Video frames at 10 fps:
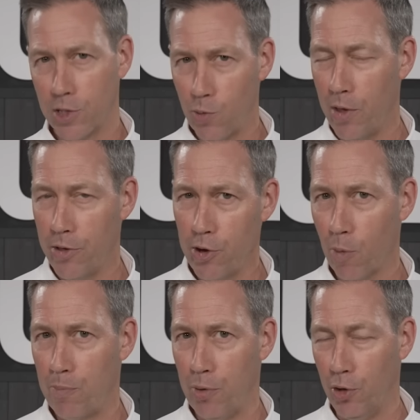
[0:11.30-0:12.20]
guys, whether you're
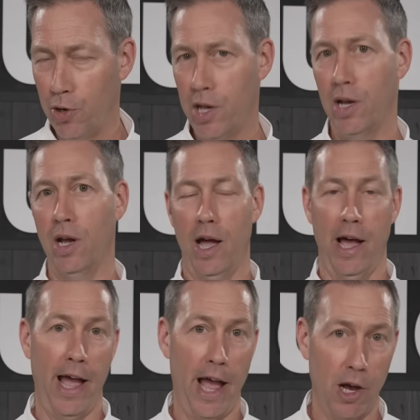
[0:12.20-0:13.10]
building a
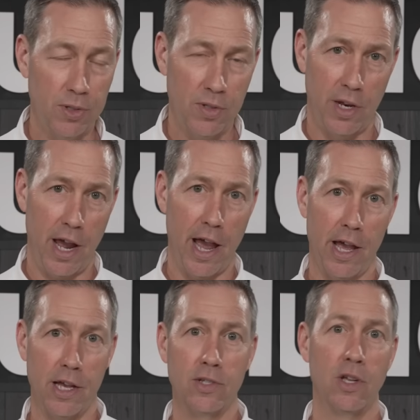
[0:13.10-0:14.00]
house that
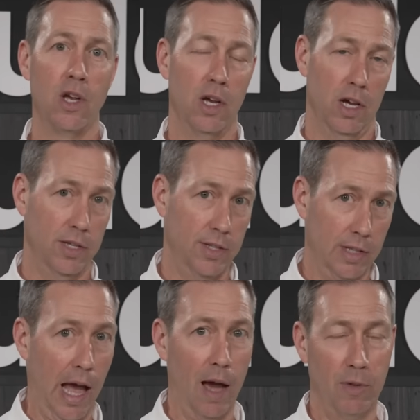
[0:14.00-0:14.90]
has a
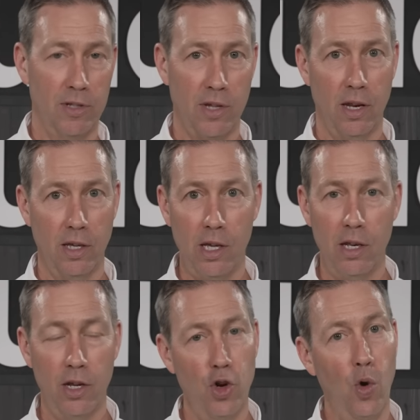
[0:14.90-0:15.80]
slab that's getting
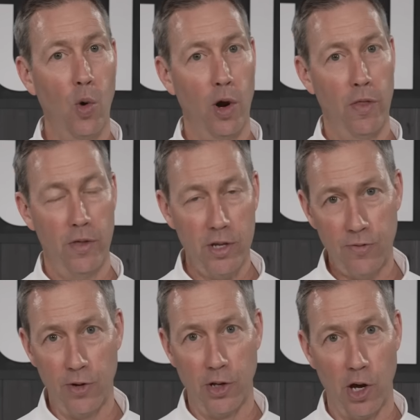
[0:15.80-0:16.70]
heated, or in this
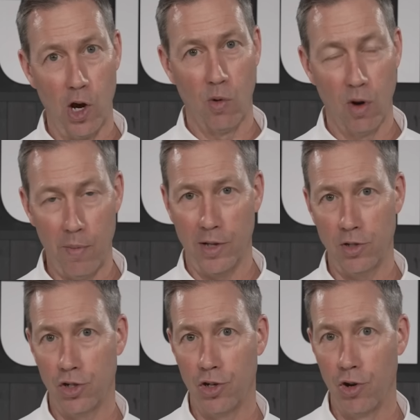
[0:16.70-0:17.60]
video, we're about
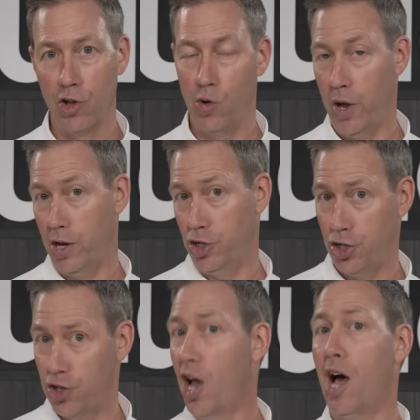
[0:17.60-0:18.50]
to show you a
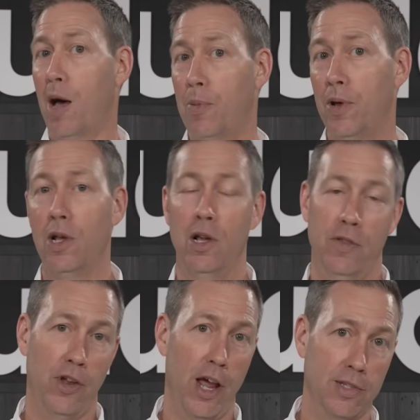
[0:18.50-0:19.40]
shop
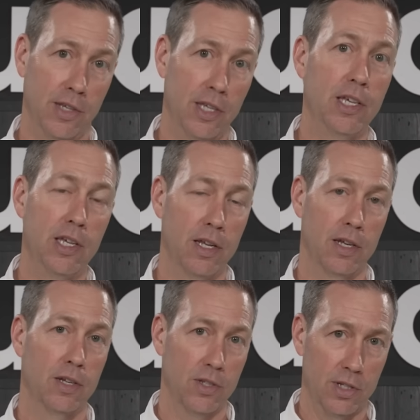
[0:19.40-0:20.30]
that has a
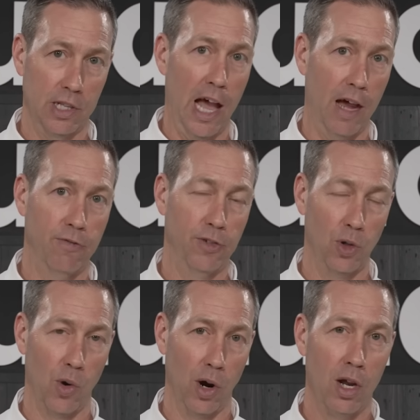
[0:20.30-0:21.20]
heated slab
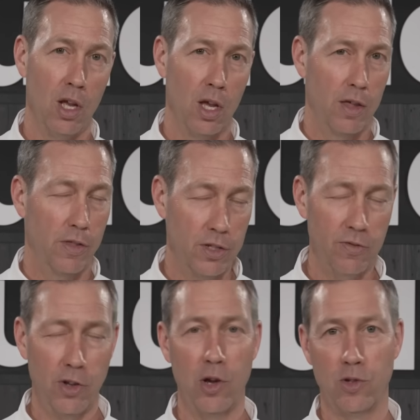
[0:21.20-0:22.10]
floor. This
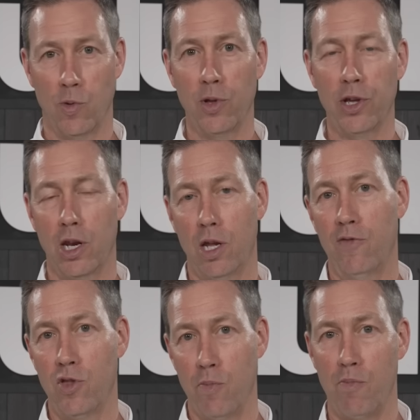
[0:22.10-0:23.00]
video is really gonna give
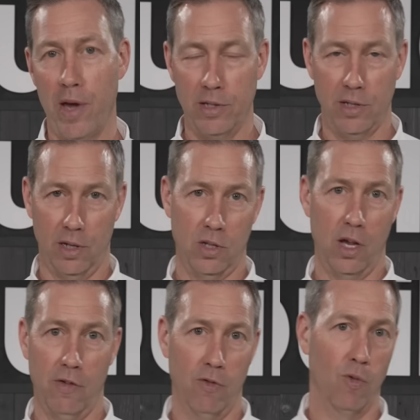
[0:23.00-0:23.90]
you the basics
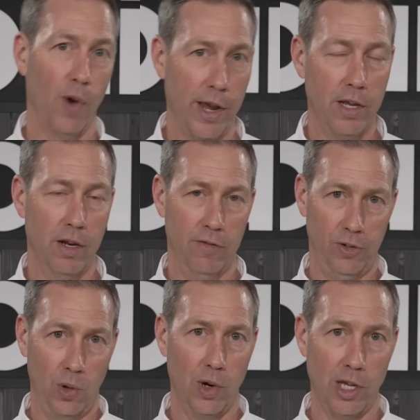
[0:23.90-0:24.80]
of radiant
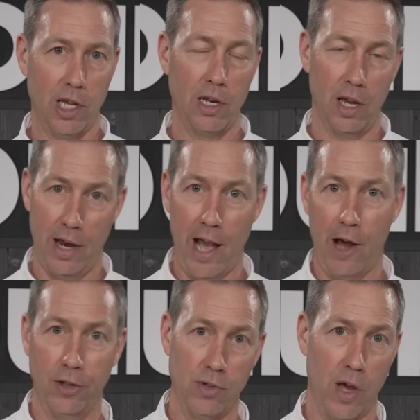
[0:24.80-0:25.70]
floor heat and how
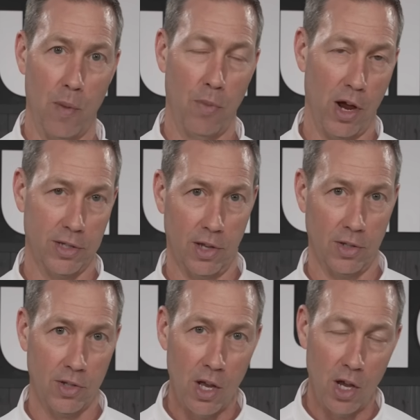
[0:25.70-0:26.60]
to do that
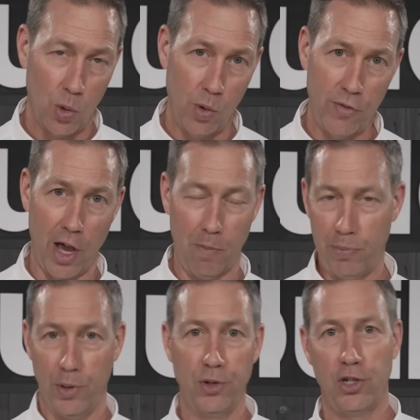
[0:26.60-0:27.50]
process. We've got
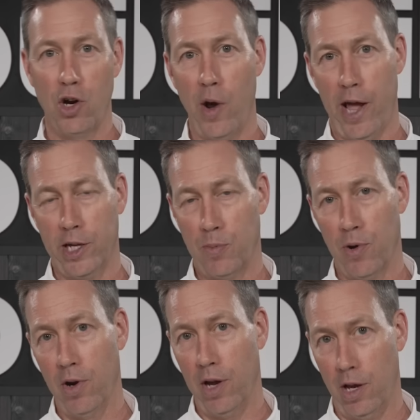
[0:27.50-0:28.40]
Build Show
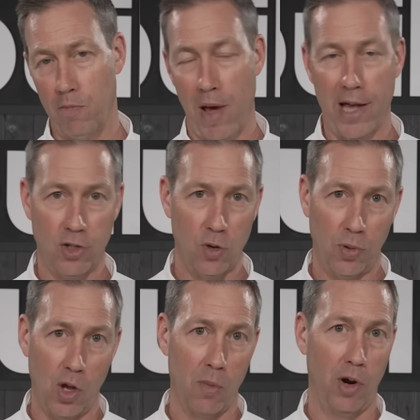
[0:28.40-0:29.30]
expert and master
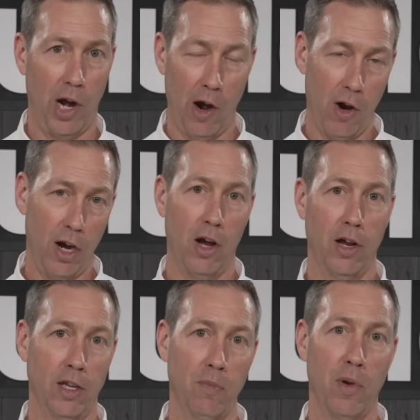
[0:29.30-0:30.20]
plumber, Eric
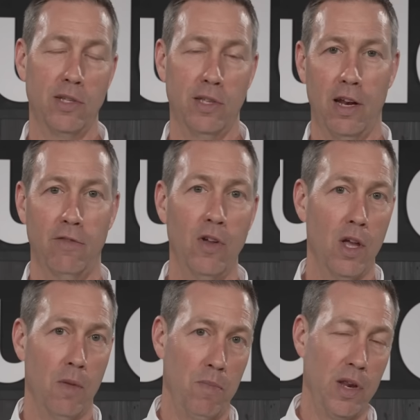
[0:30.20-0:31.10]
Auney, based out of
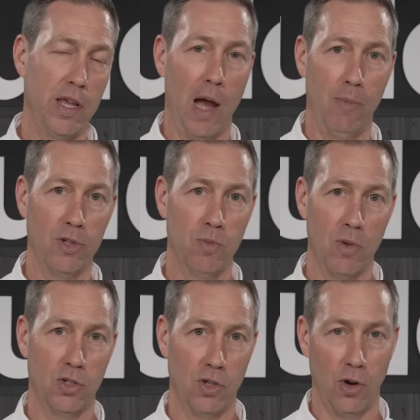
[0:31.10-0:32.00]
Minneapolis,
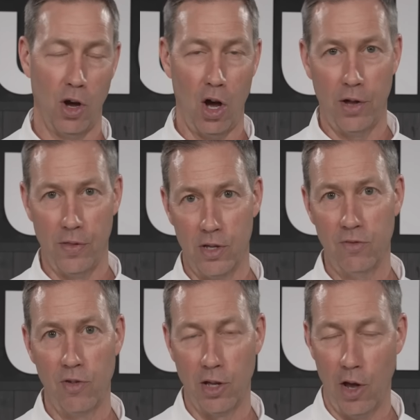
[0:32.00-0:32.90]
Minnesota, on this
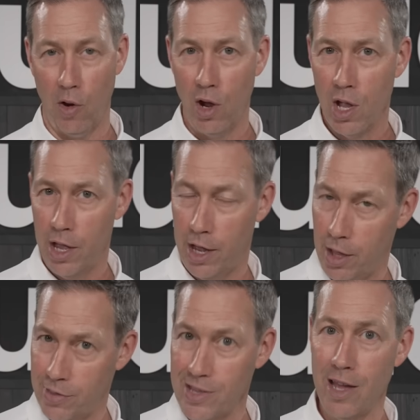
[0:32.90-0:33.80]
video. And
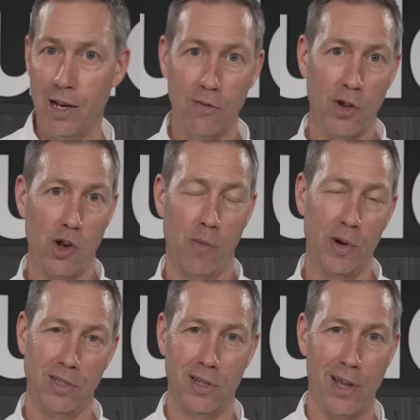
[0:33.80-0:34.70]
at the end of the video, I'm
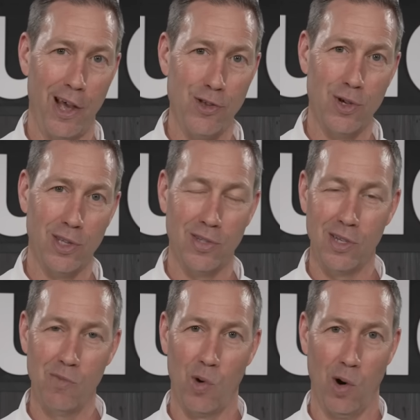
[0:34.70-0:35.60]
gonna tell you how you can
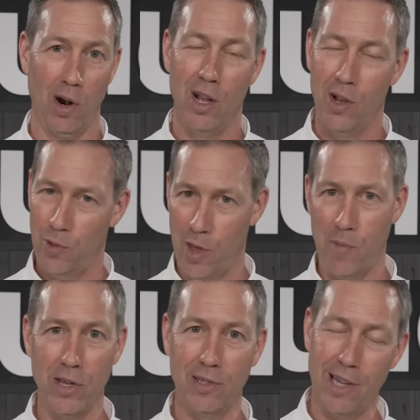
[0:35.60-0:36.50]
see more. With that
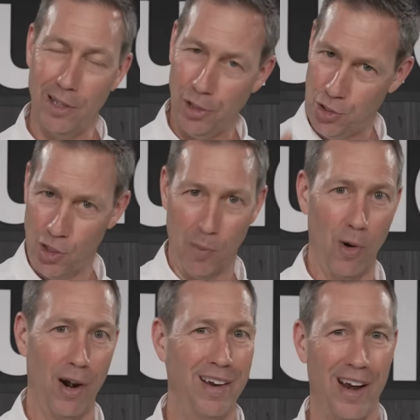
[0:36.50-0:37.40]
being said, let's jump
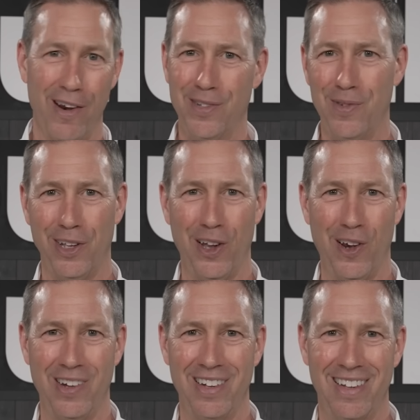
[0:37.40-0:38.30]
right into Eric's video.